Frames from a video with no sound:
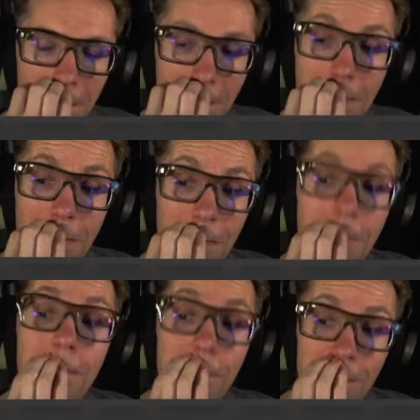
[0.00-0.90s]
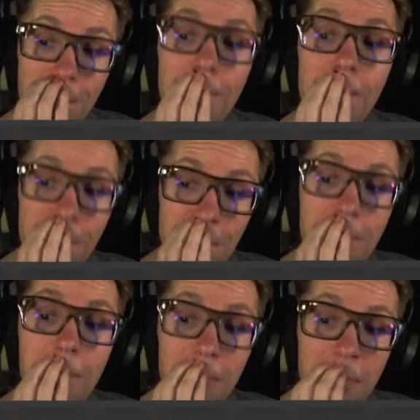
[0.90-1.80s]
Mm.
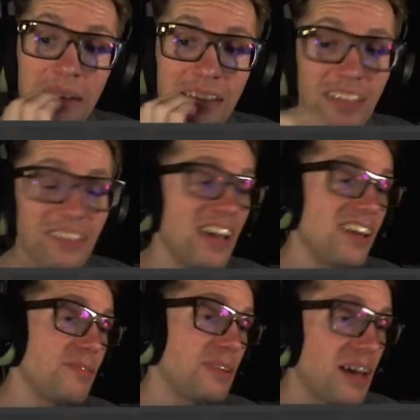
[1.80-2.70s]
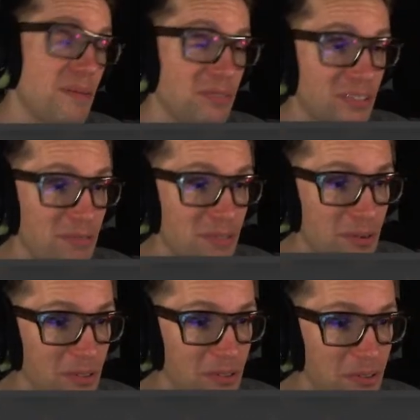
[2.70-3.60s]
That's kind of what happens if you want to do